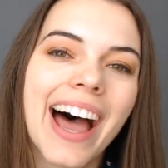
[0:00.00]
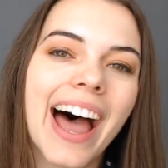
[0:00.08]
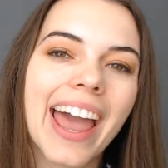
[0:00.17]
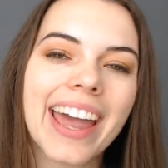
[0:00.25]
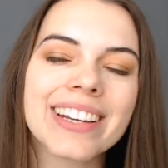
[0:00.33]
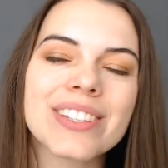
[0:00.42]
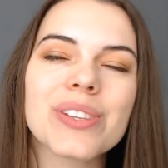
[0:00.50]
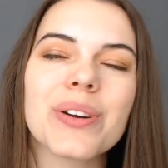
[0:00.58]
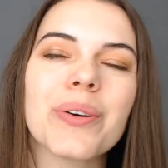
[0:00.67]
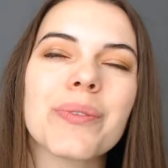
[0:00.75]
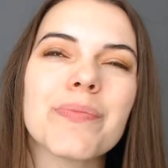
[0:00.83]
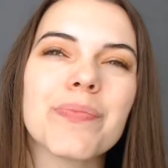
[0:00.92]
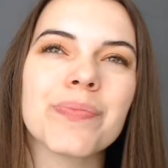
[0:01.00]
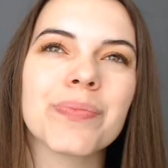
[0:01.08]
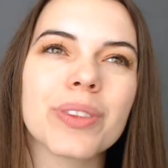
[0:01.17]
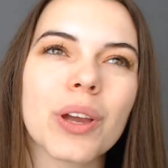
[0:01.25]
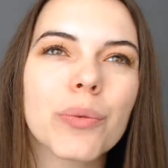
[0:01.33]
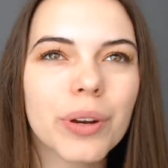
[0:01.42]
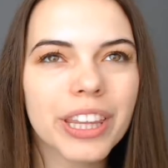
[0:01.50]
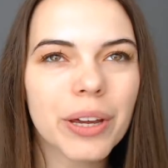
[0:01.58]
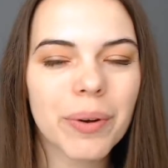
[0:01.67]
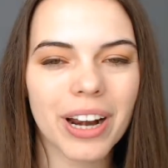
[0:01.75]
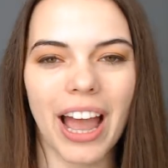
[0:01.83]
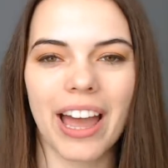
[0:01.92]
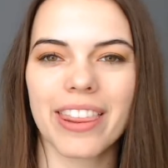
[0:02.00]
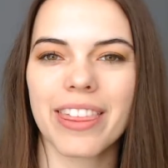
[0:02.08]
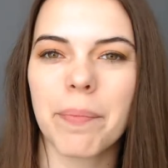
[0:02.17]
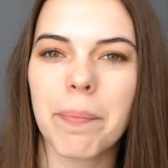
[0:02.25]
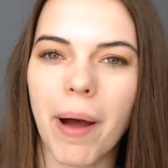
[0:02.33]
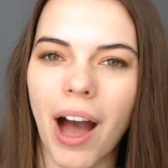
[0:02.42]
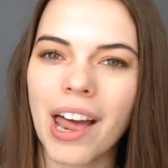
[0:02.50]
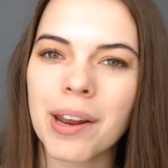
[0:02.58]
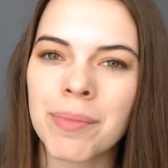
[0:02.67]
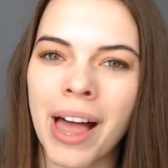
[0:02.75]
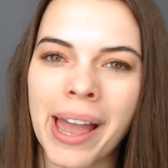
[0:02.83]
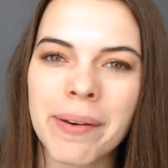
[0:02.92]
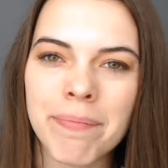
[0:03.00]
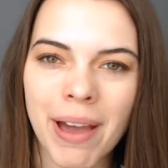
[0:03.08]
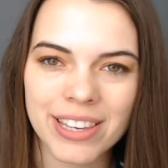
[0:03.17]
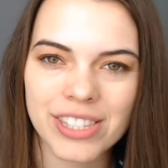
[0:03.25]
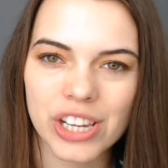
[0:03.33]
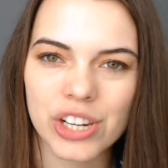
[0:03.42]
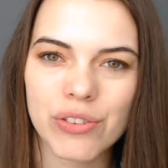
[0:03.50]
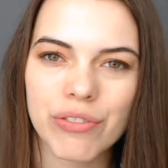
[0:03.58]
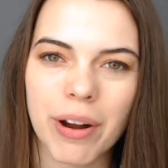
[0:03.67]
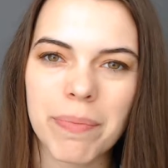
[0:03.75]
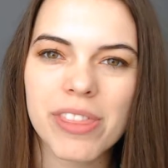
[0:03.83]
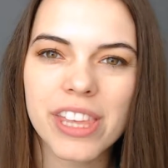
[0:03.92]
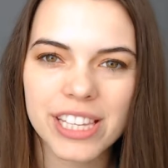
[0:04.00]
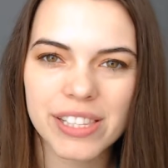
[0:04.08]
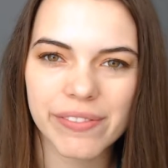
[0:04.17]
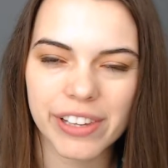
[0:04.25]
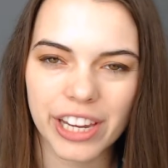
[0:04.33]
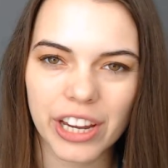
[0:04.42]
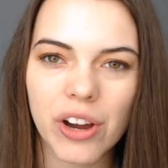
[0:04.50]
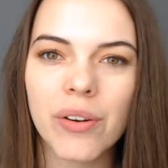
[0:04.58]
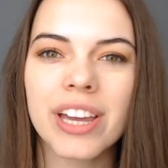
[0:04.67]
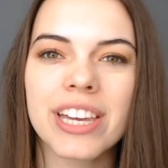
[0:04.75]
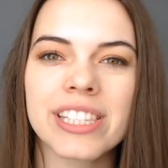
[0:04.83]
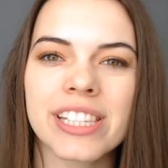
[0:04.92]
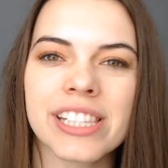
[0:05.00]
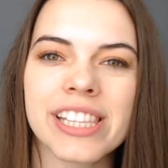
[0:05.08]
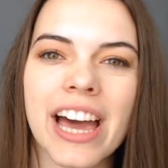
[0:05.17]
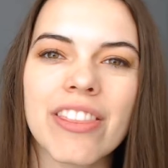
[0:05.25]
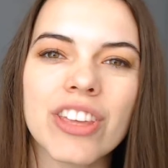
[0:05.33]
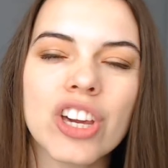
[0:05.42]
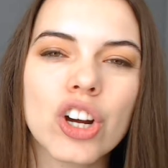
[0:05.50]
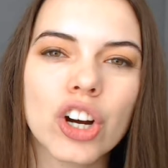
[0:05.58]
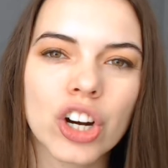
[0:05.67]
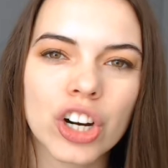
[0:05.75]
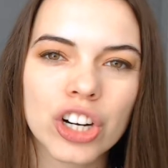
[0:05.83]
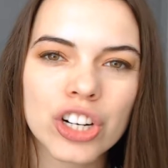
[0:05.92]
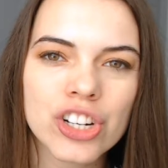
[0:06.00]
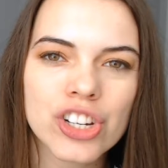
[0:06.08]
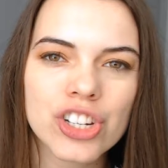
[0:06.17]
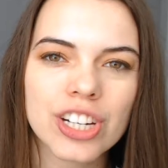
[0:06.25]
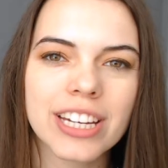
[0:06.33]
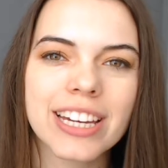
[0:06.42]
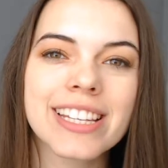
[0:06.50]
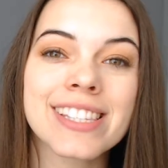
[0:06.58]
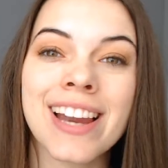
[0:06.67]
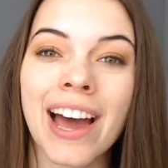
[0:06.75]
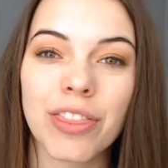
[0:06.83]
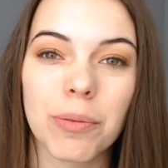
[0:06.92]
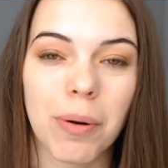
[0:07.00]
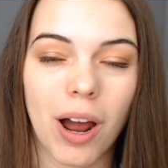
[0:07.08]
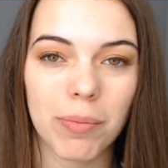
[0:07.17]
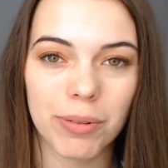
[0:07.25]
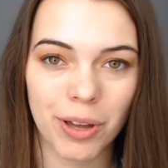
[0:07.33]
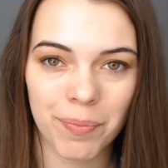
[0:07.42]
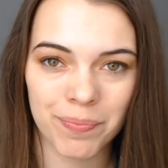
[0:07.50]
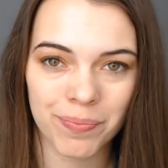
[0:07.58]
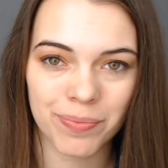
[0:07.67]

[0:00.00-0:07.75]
And so really what the bottom line message from this video is that the urge is not the problem.